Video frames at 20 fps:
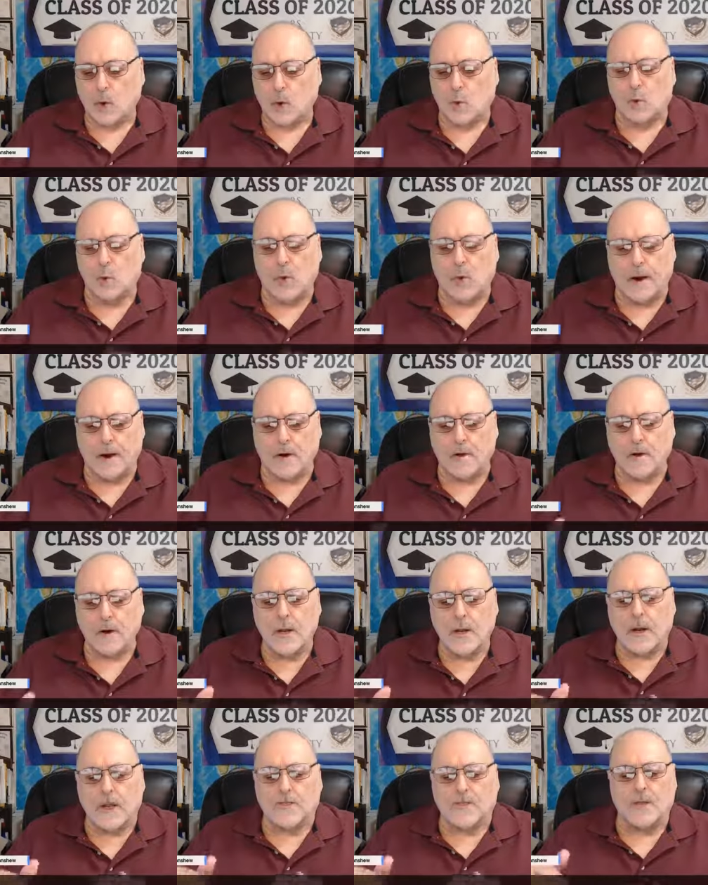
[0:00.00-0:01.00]
where
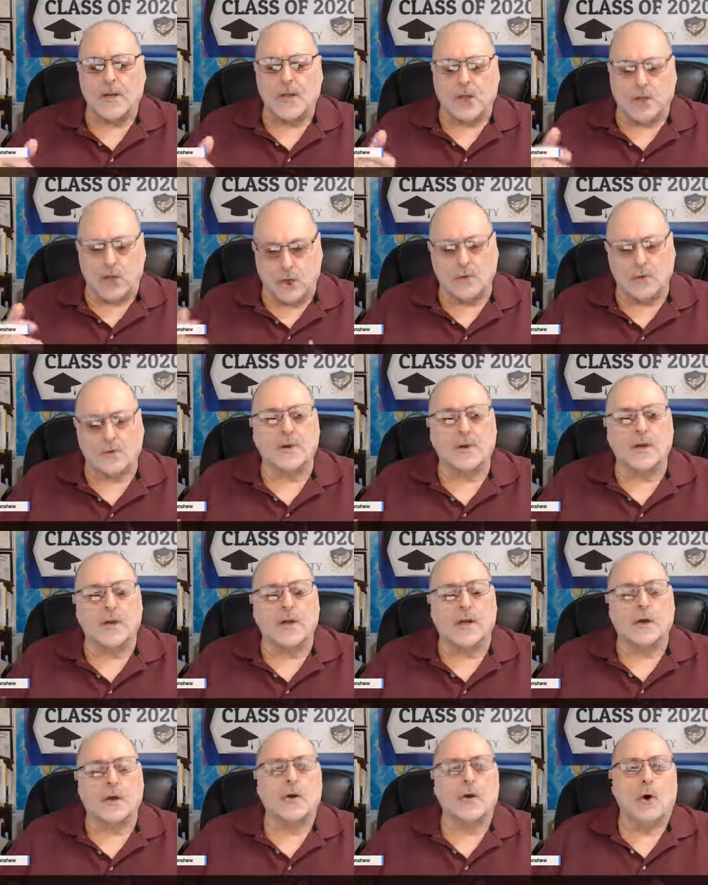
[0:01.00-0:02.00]
the
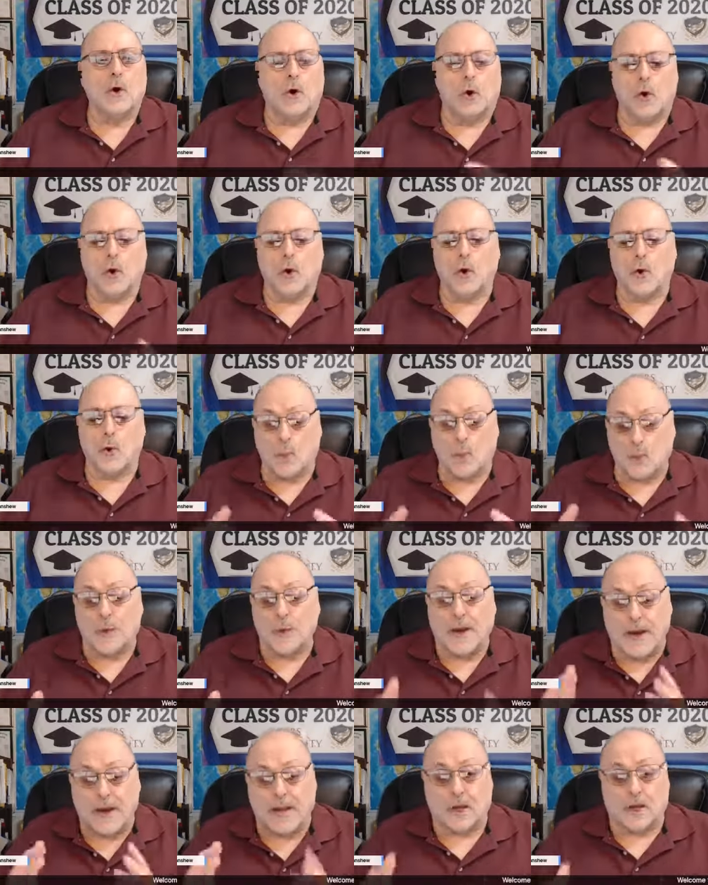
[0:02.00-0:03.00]
union or
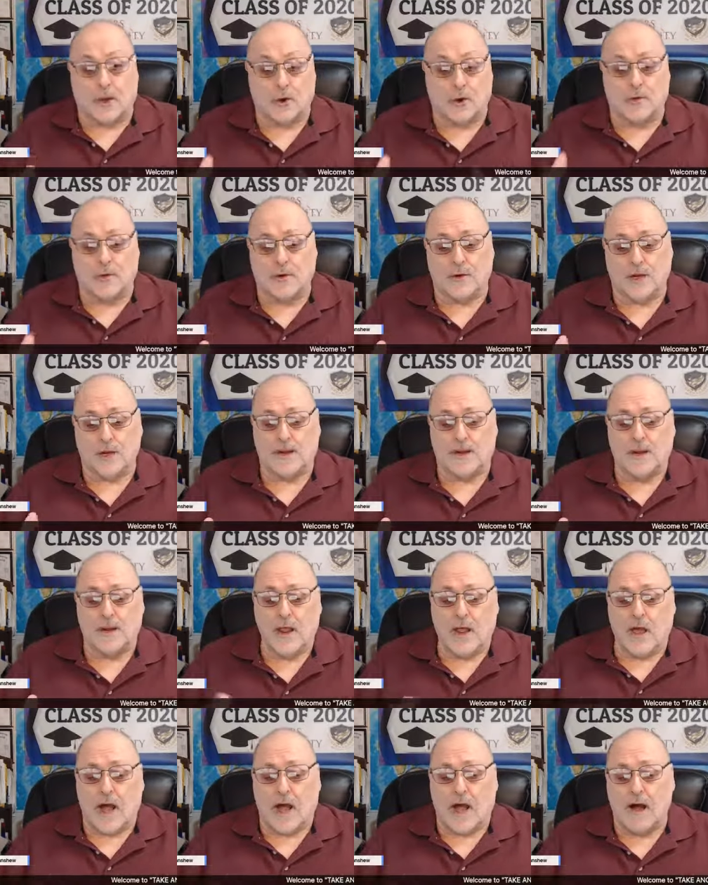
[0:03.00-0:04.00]
reunion
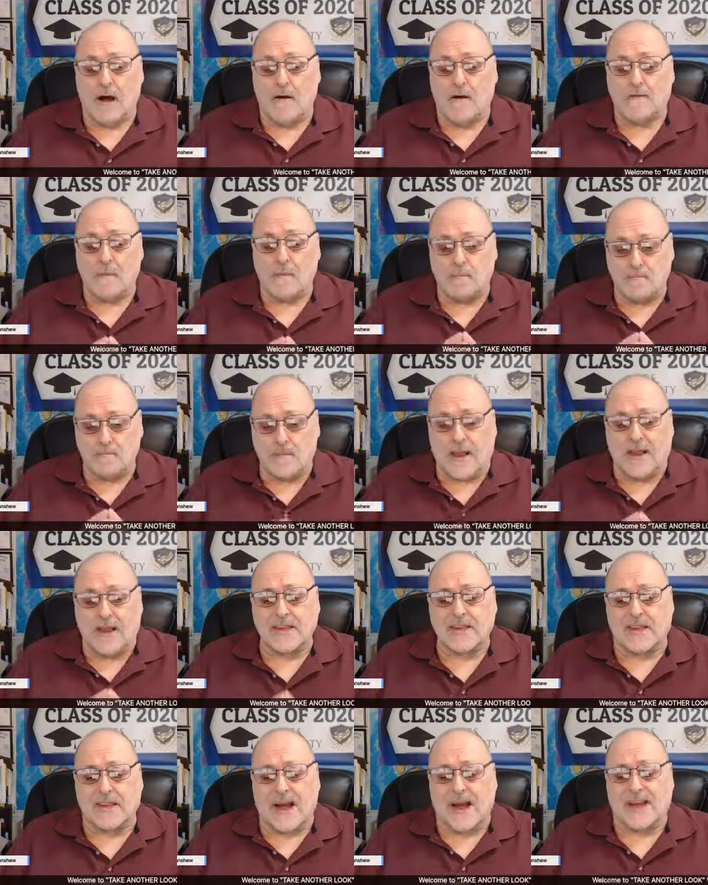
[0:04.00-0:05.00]
of
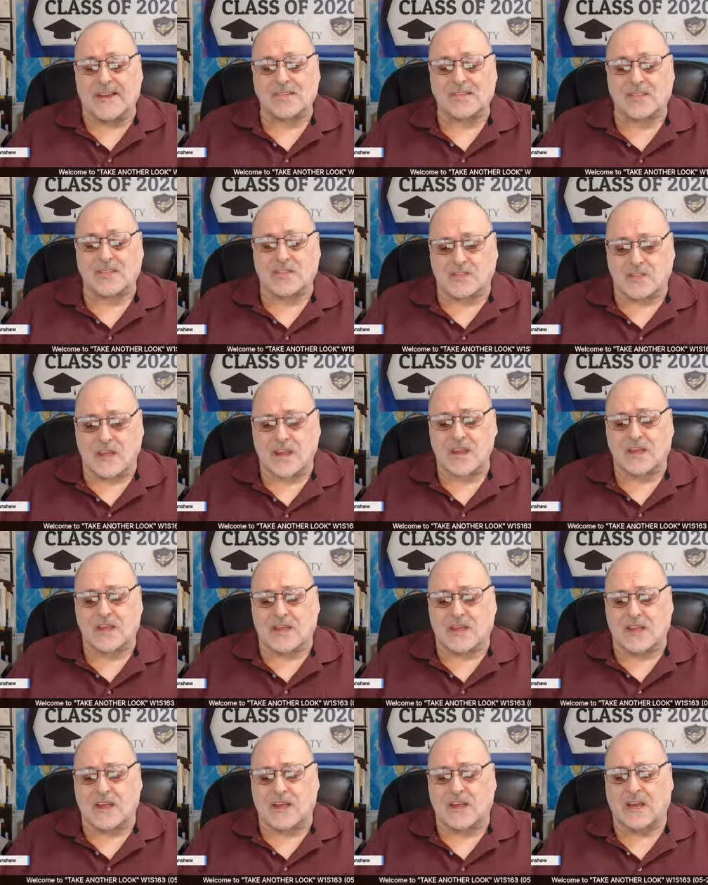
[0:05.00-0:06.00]
mankind's
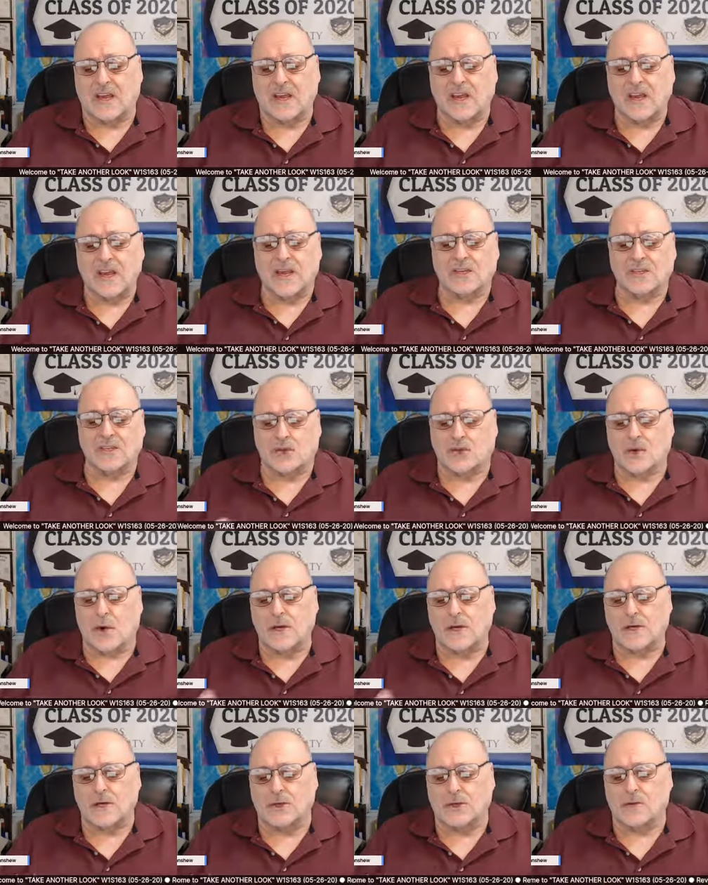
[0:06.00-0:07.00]
thinking is
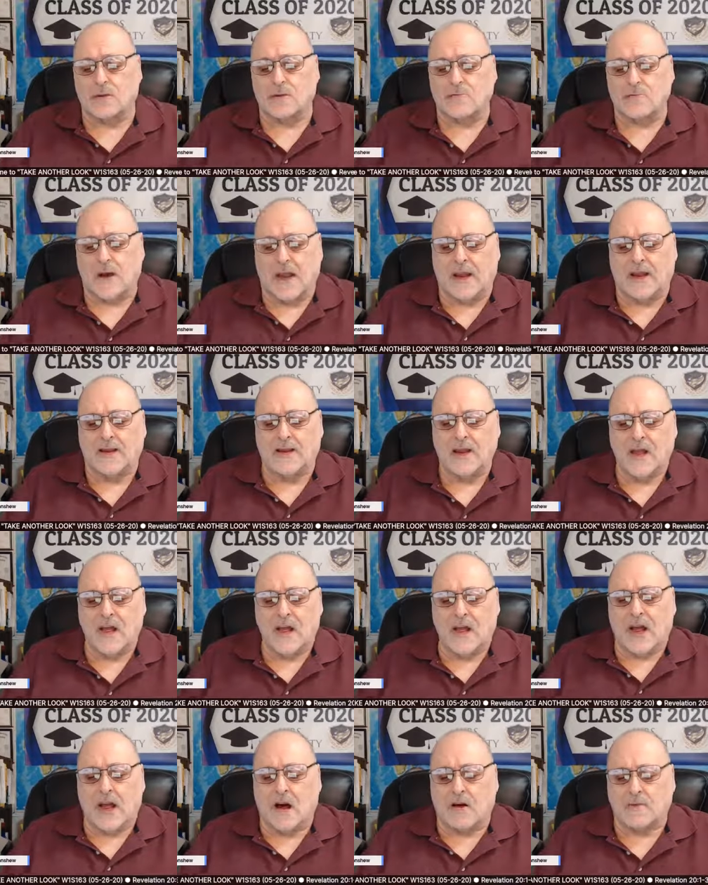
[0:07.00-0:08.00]
joined to the mind
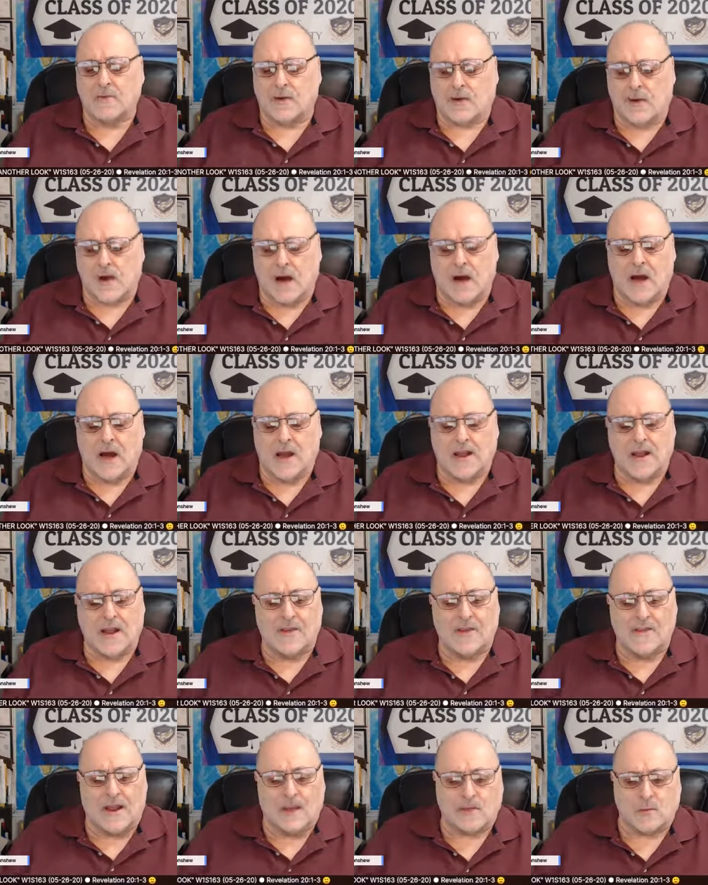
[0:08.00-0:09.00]
of God,
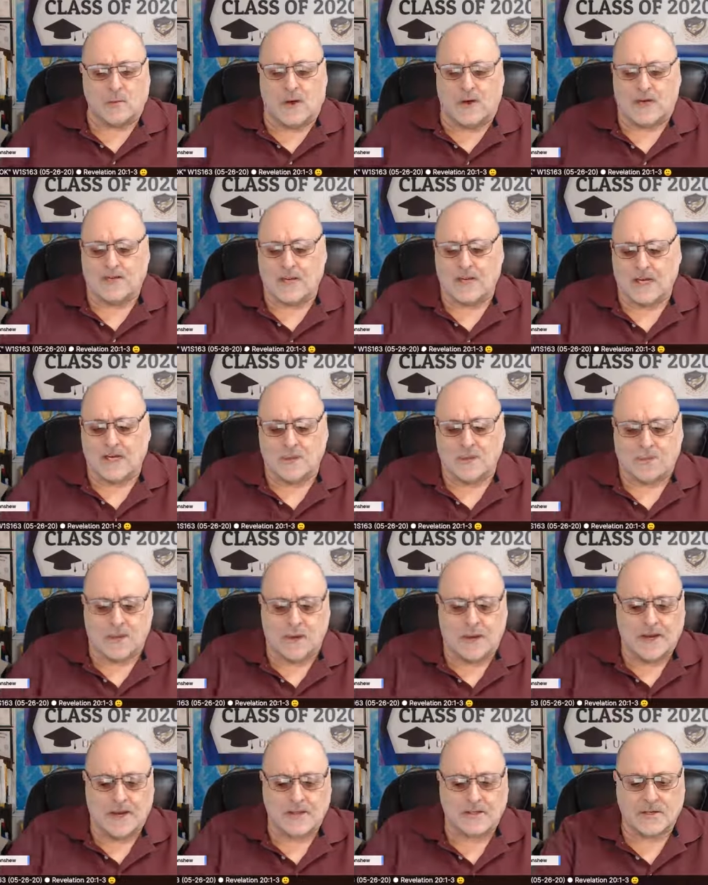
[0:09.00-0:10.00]
and that's what takes
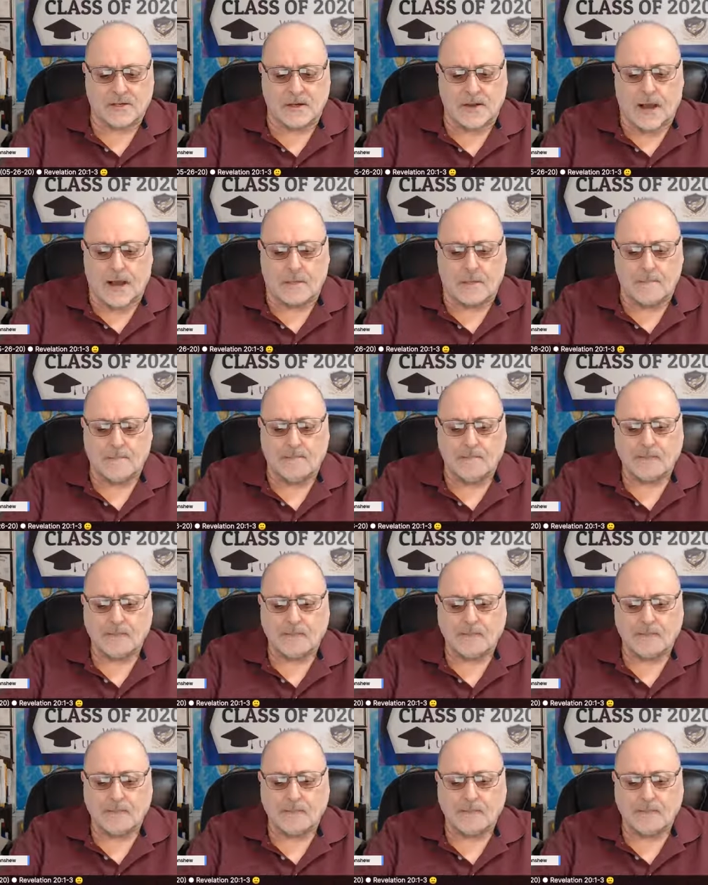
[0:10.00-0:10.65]
place. Now,